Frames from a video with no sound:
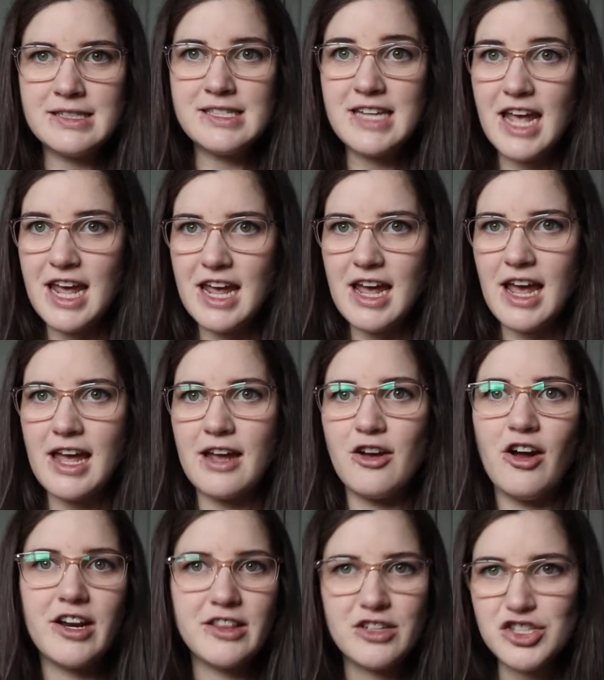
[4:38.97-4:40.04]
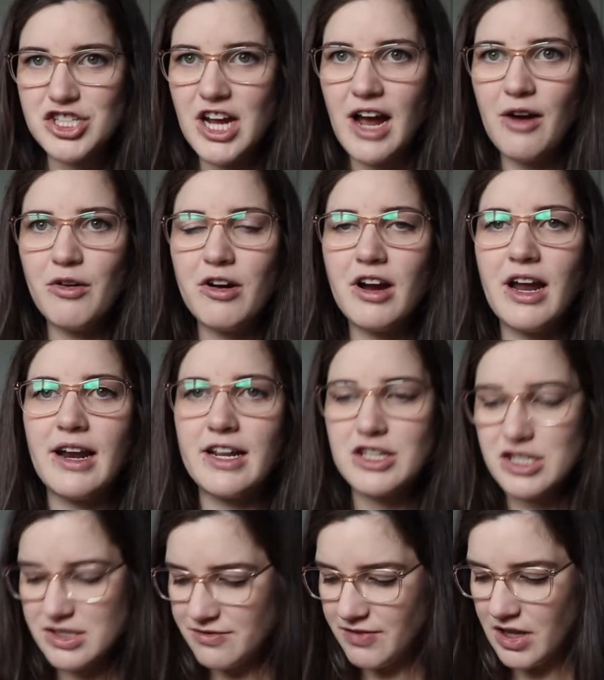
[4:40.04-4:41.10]
day I got in the shower, and I
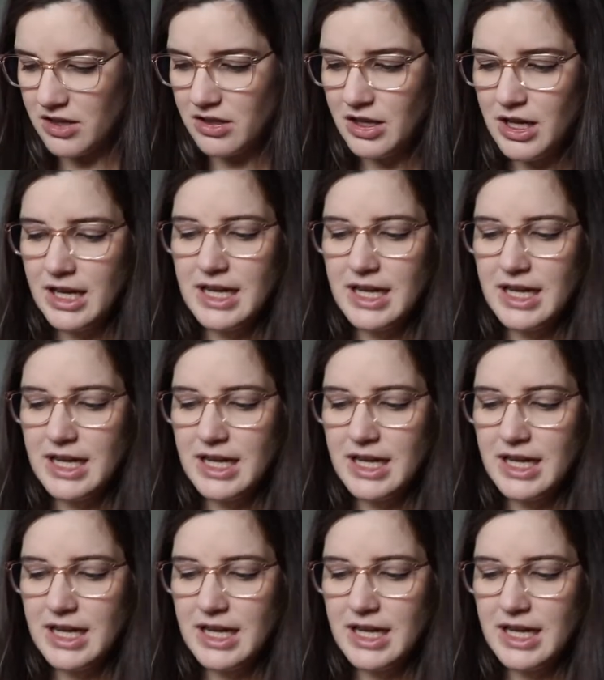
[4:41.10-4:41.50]
just felt